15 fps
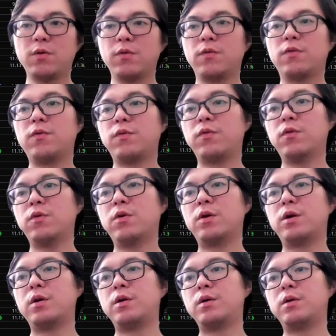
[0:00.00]

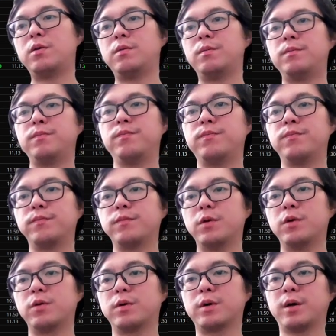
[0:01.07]
4.
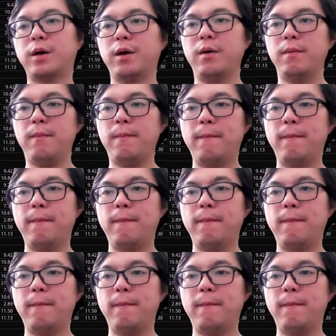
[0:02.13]
Okay,